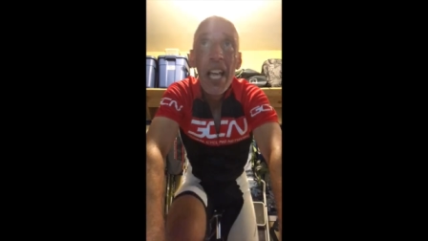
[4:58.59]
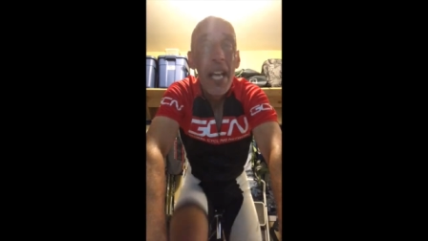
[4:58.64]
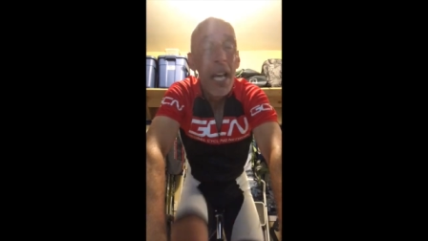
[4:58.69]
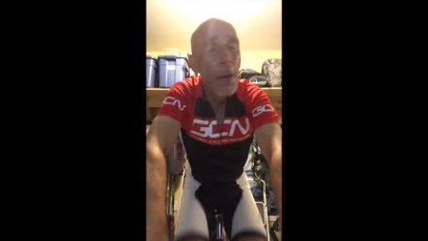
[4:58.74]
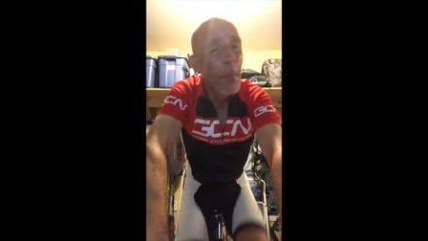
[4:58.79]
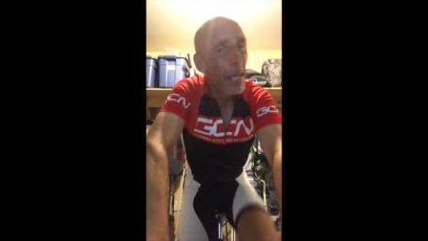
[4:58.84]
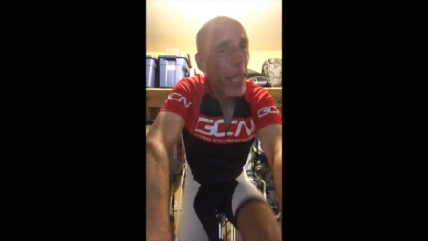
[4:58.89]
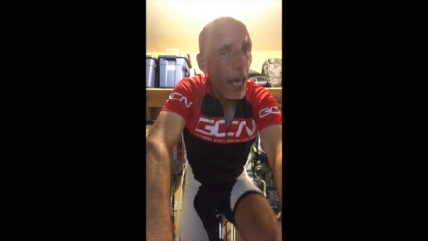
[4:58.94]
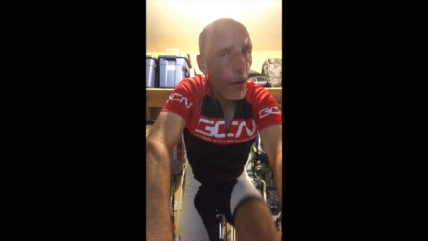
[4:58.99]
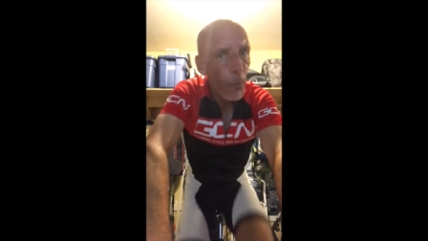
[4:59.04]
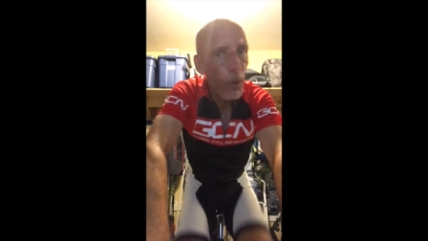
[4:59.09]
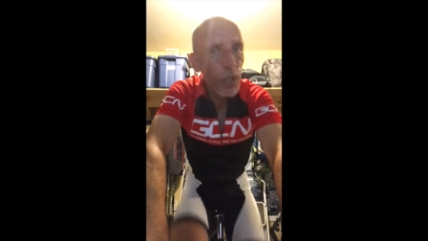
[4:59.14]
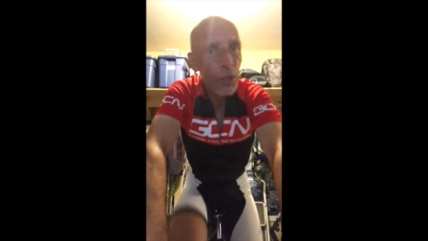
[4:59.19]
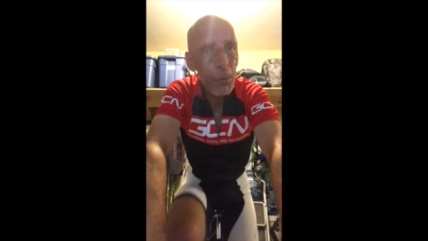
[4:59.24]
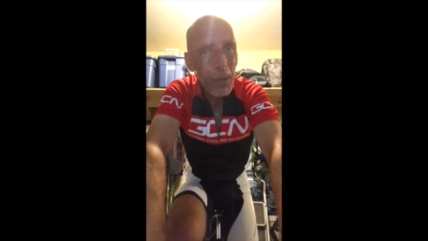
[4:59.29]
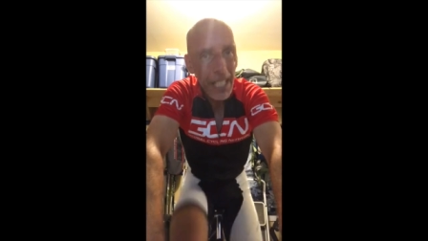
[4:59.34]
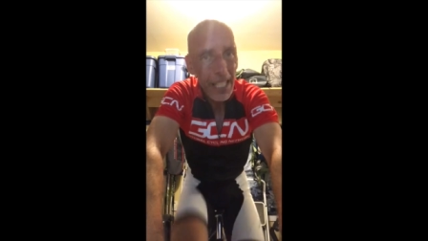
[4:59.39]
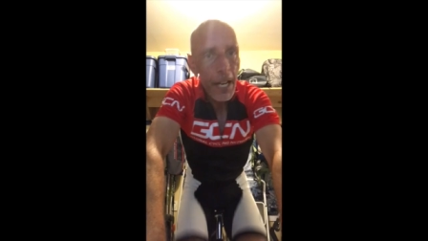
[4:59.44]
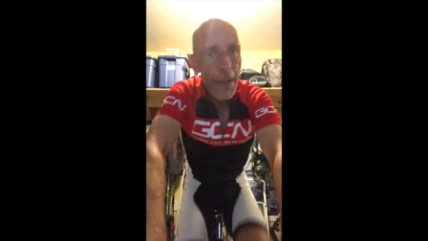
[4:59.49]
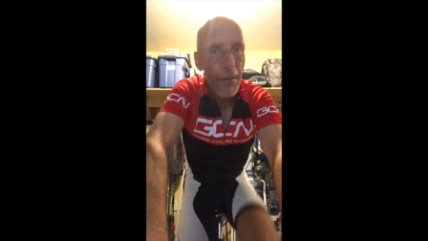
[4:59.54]
but that was with
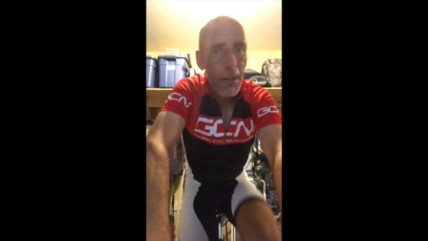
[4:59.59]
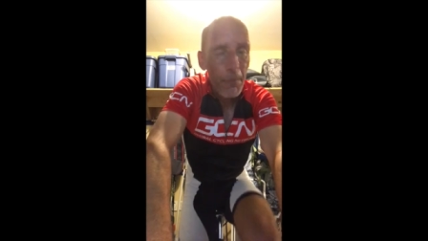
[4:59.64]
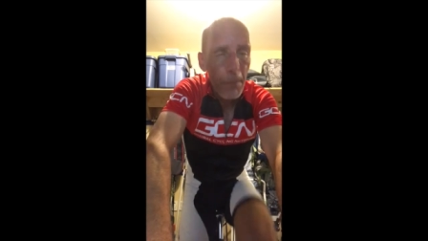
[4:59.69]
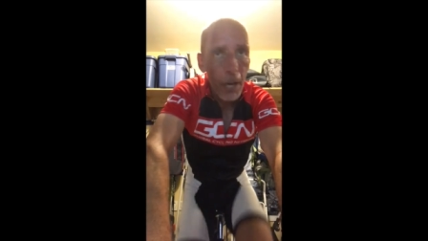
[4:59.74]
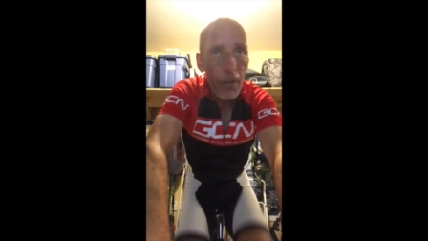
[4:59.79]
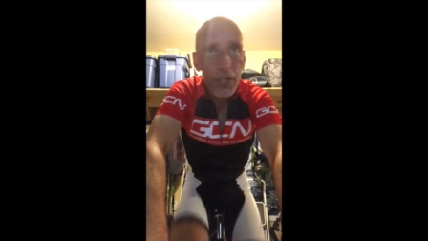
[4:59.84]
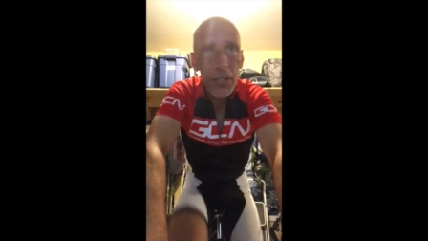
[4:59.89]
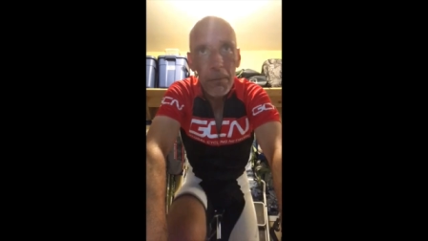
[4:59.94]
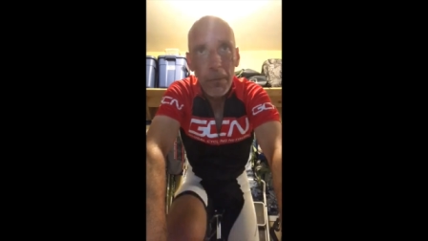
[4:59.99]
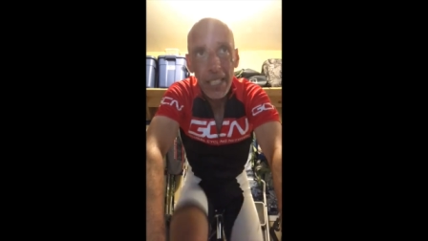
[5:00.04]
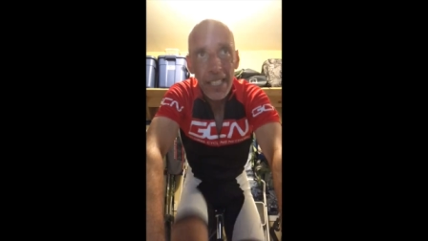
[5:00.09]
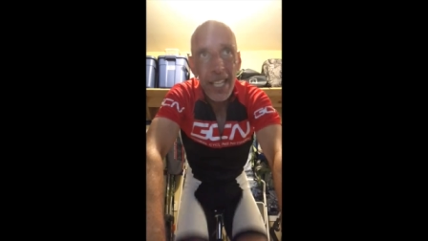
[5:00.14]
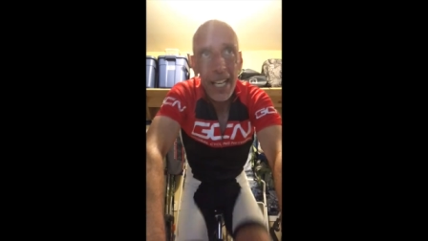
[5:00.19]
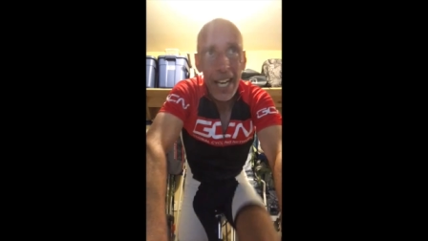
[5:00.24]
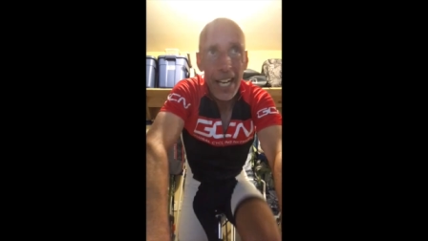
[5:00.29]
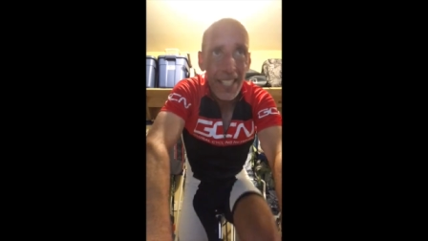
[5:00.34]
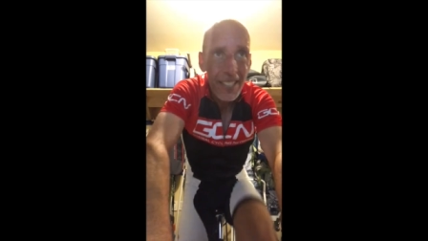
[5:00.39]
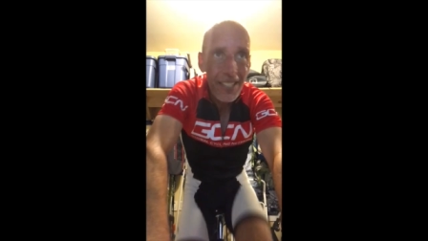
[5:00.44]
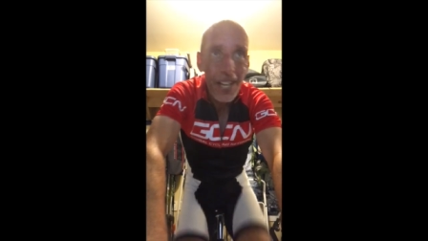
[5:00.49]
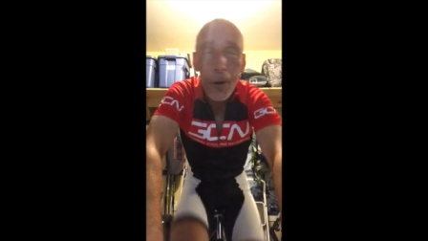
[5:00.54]
a different pulse meter,
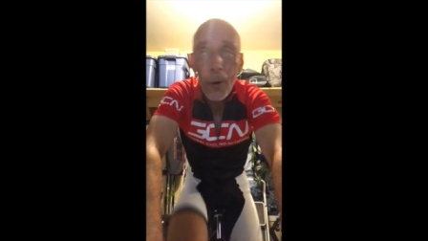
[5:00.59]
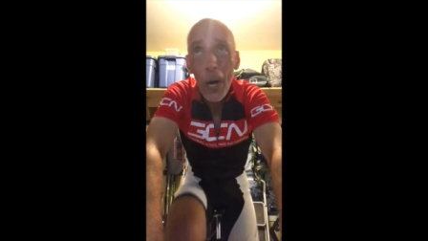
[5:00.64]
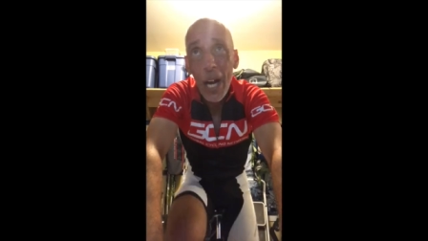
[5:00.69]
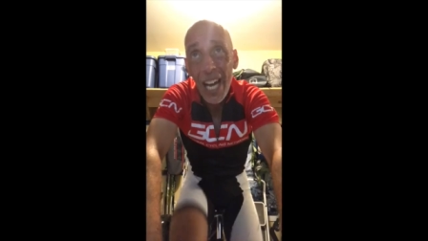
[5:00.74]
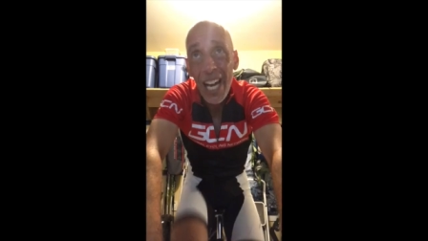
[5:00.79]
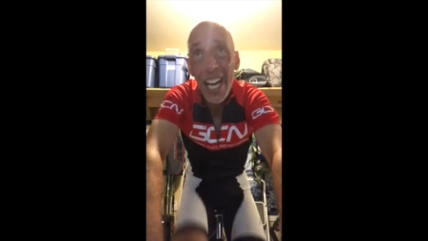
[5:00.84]
so